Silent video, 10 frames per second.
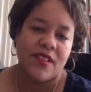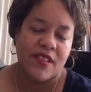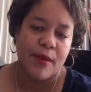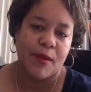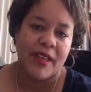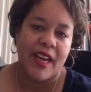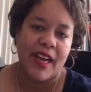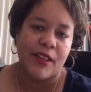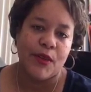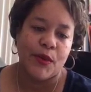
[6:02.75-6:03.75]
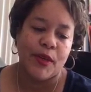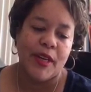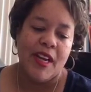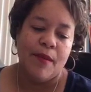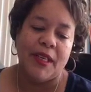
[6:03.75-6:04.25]
a separate category
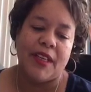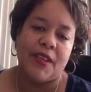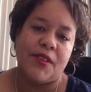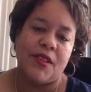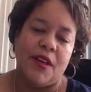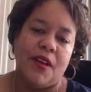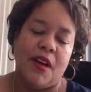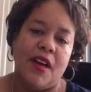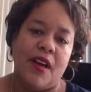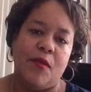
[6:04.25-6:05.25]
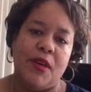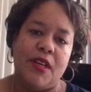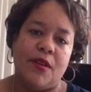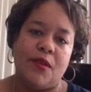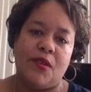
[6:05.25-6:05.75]
because when
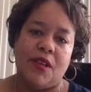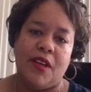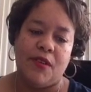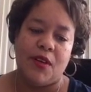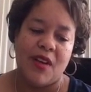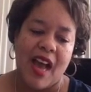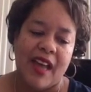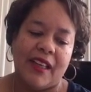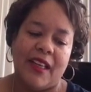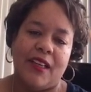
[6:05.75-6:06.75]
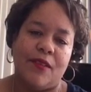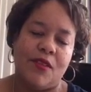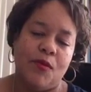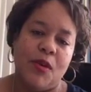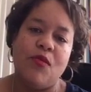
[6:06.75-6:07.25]
you're
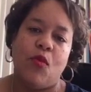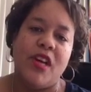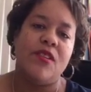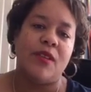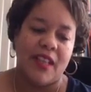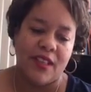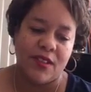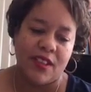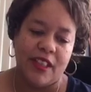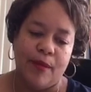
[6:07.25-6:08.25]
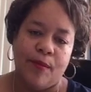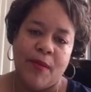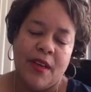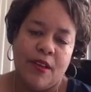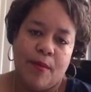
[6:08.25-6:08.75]
getting sleep,
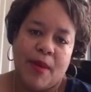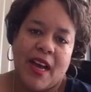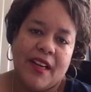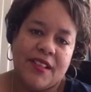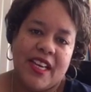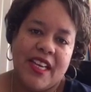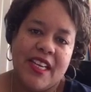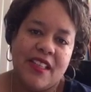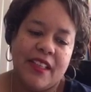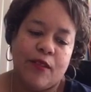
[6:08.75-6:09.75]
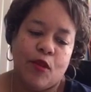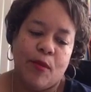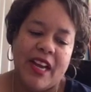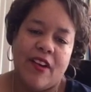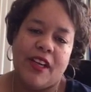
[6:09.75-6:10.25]
your body's healing and
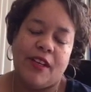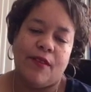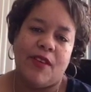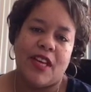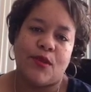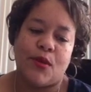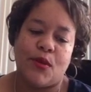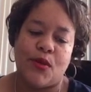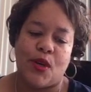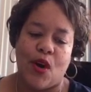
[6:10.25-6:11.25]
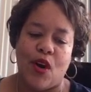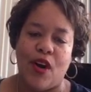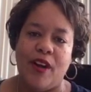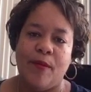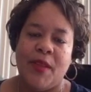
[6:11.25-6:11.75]
repairing your vessels, the
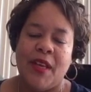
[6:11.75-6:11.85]
heart,